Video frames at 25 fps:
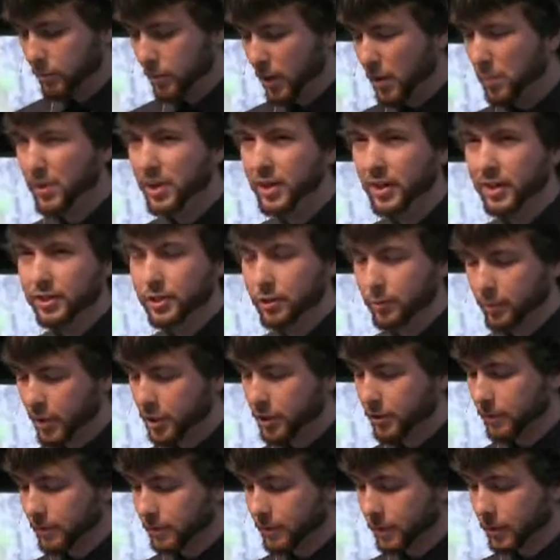Maybe not so
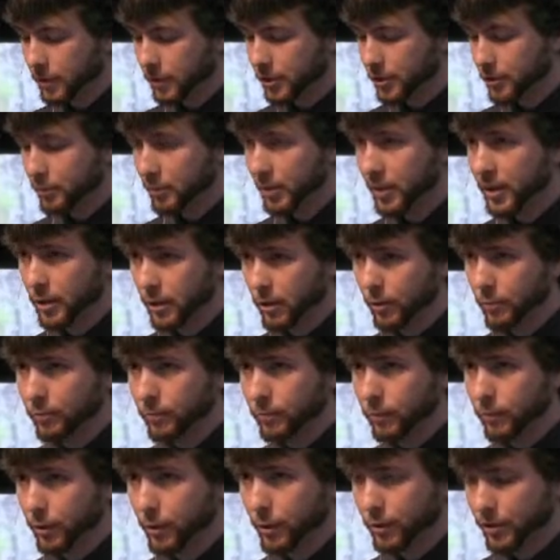much at first, but
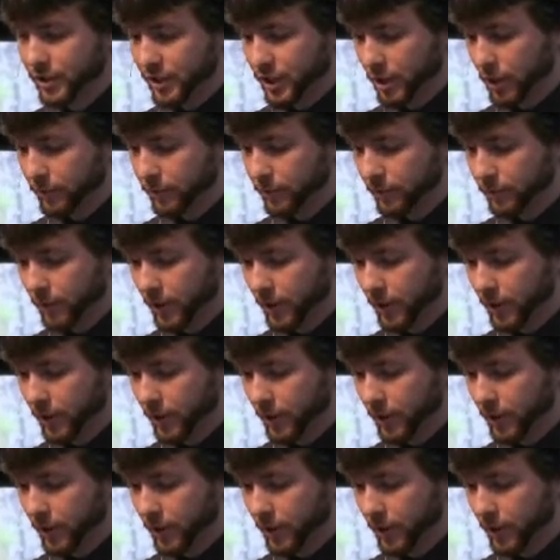don't fool yourself